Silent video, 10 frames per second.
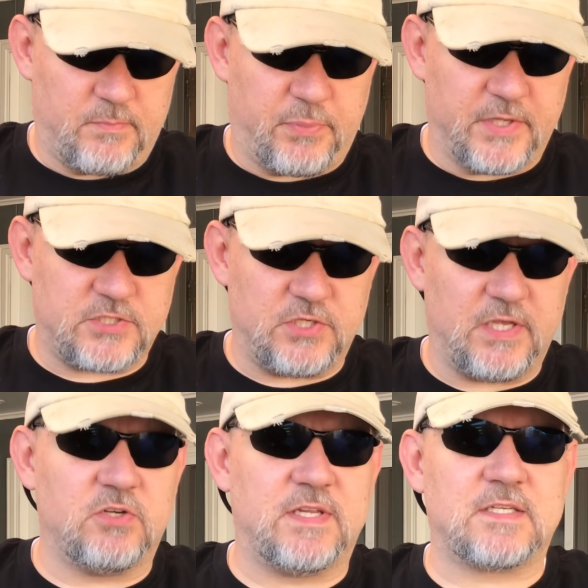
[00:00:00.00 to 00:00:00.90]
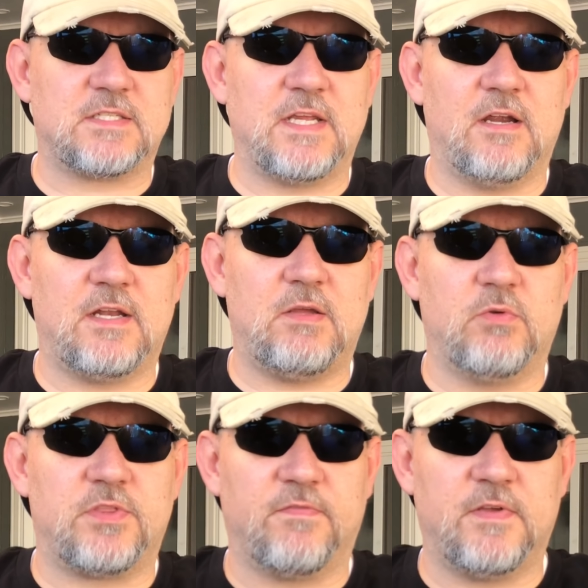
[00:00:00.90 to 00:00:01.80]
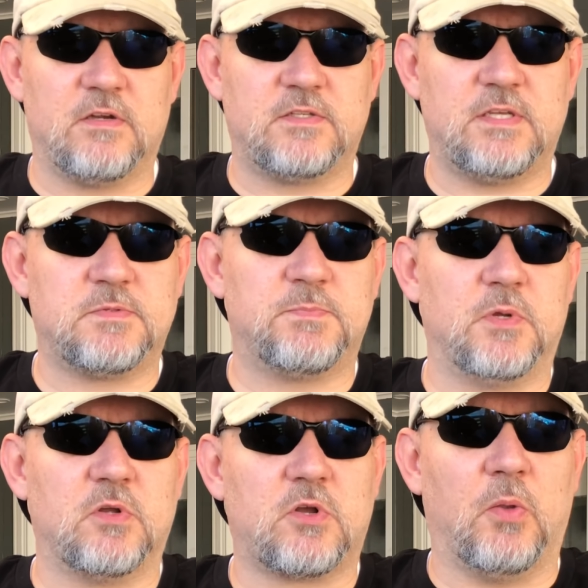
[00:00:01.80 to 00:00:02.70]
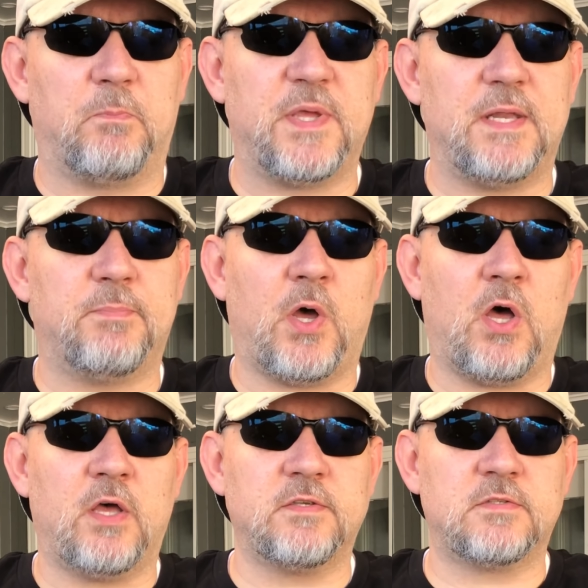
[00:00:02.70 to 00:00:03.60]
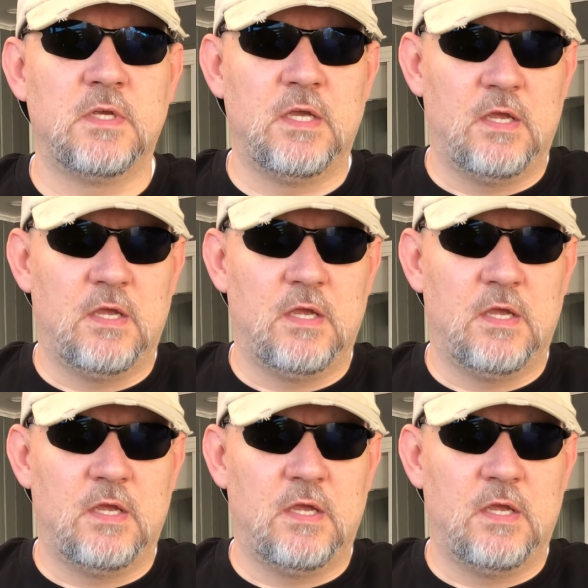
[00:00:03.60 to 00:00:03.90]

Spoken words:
Plus you get your dexterity with your fingertips. They're called Pit Paws.